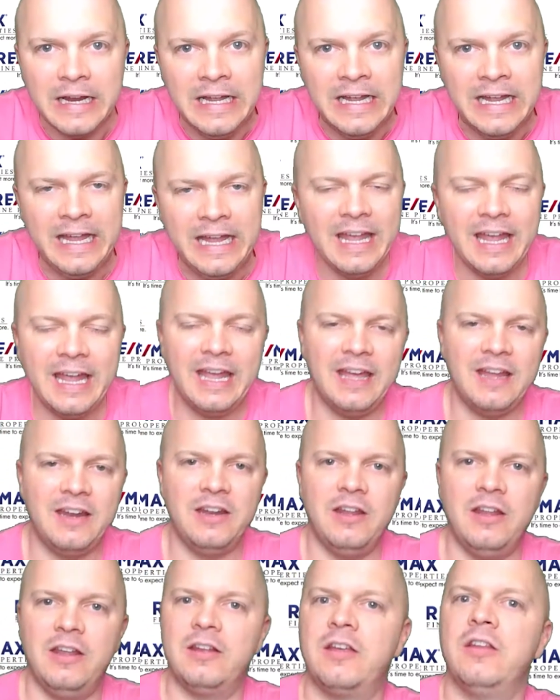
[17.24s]
And
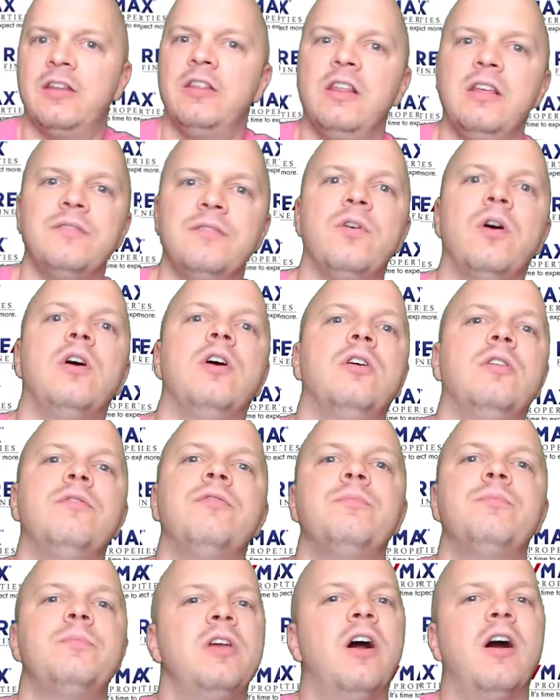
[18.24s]
it can live on
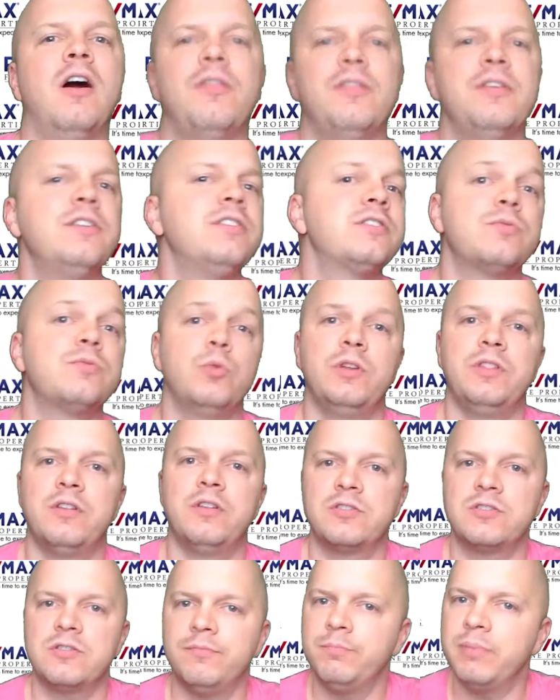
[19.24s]
beyond this when
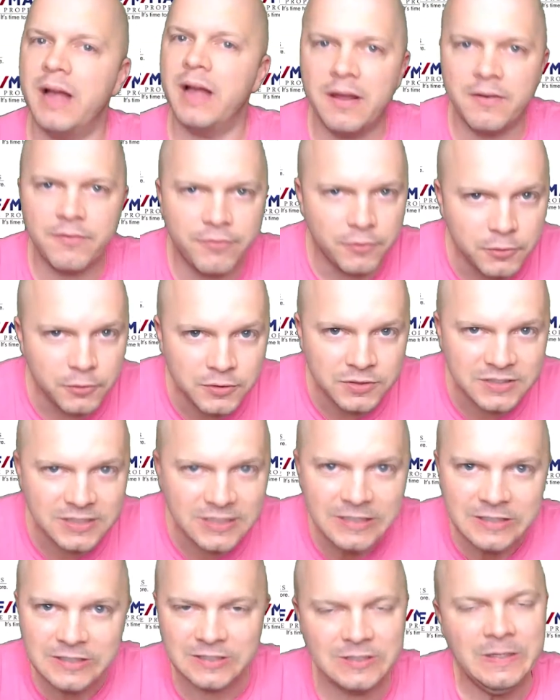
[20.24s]
there's a bad flu
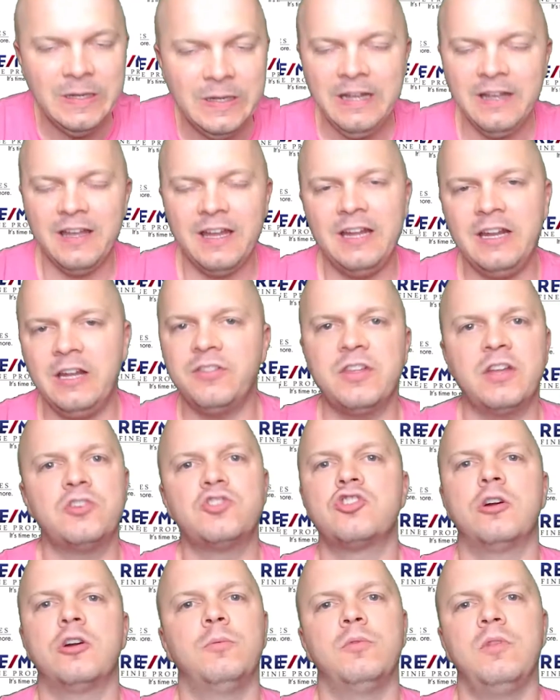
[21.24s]
season, anything
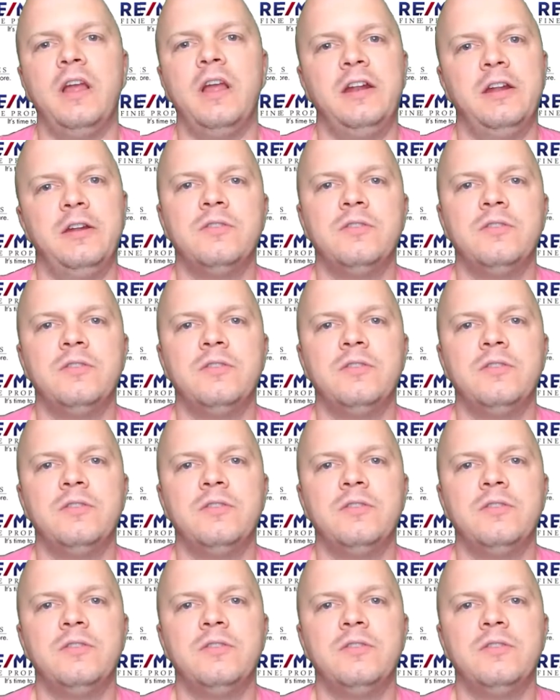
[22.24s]
germ related.